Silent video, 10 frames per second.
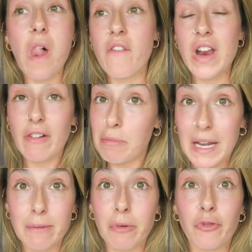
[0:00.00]
I've never
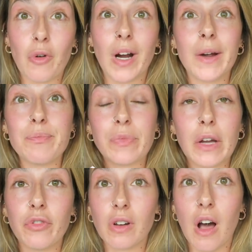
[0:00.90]
played it before.
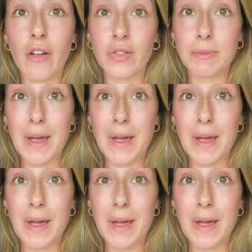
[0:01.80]
Foot golf is